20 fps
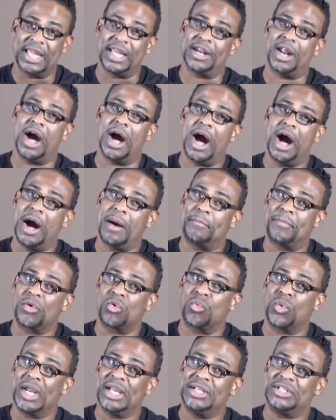It
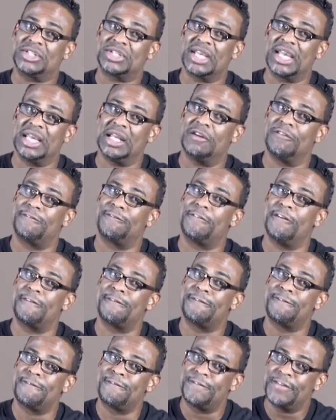operates in
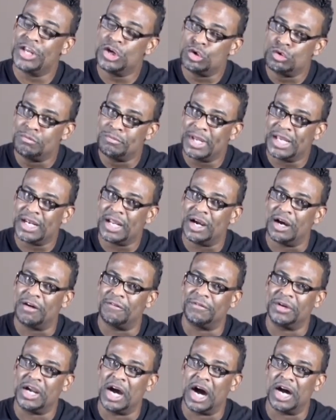fulfillment
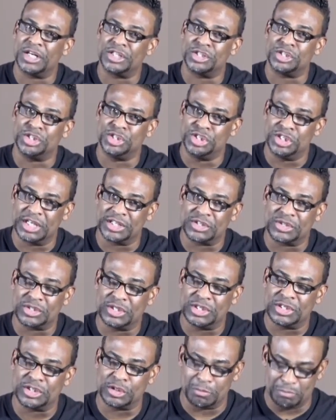of God's
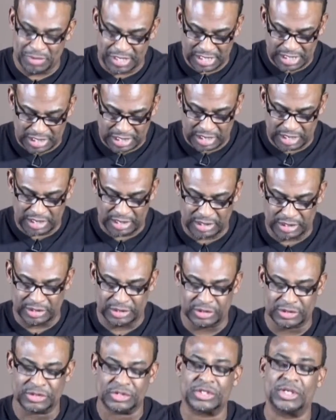justice
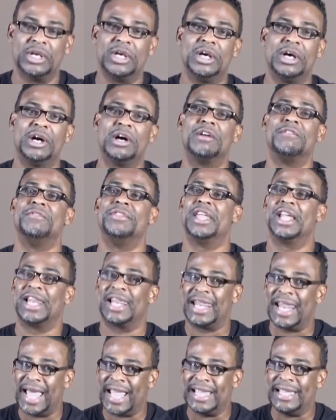because of the
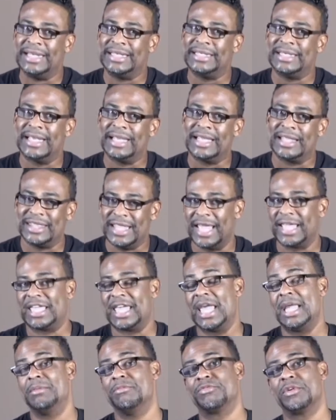light that
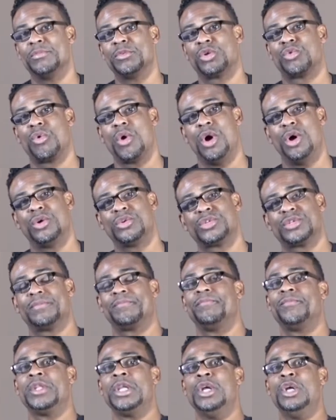came from the cross.
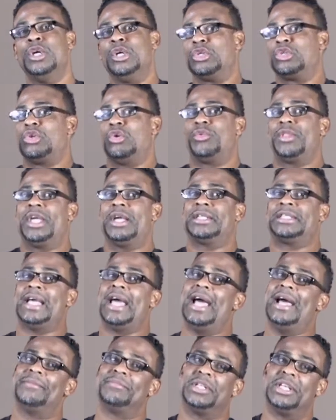So there are
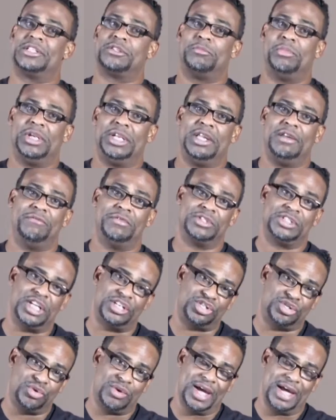times as believers
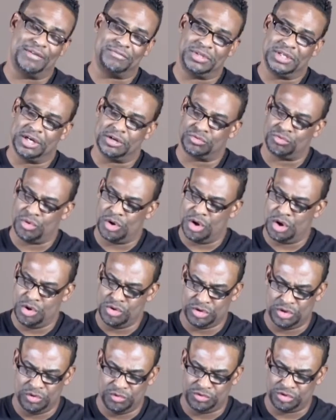that you have done
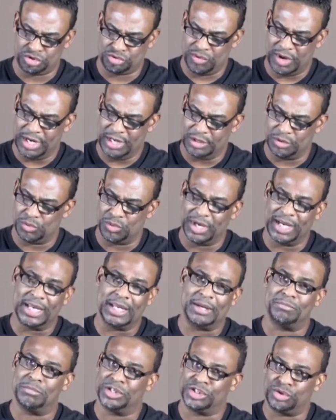wrong, you strayed
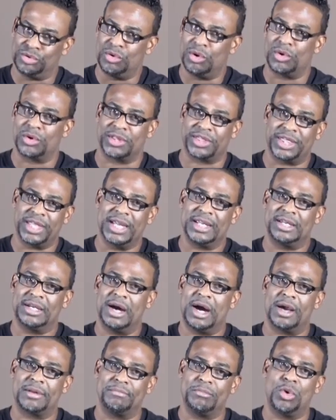away, but you ought to thank
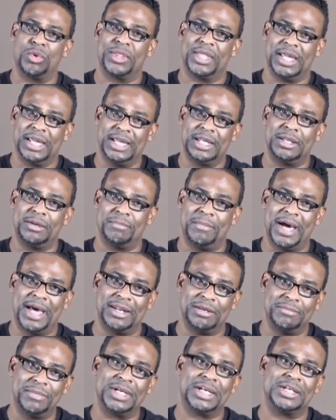God more than
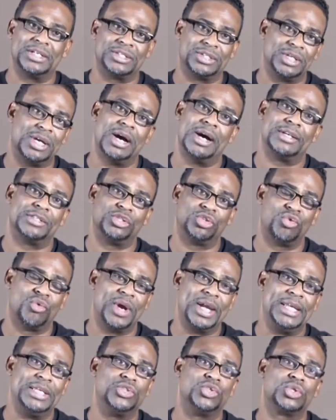anybody because God's
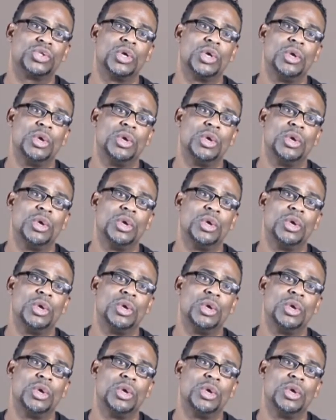grace